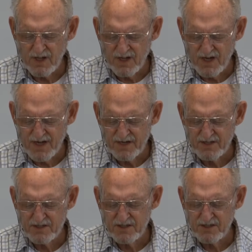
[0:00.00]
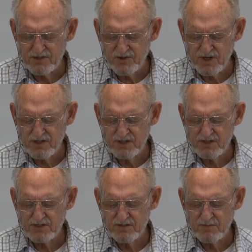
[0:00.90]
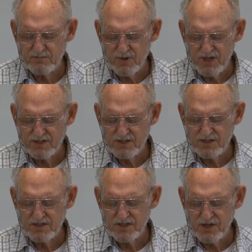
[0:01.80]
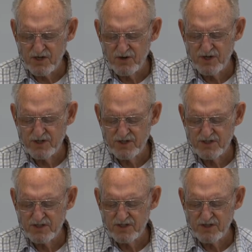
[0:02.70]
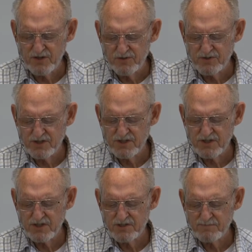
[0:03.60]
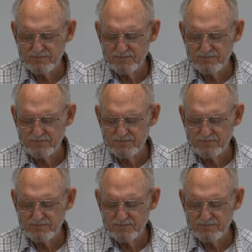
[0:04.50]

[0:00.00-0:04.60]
guide us, instruct us, bless us, encourage us, and use us.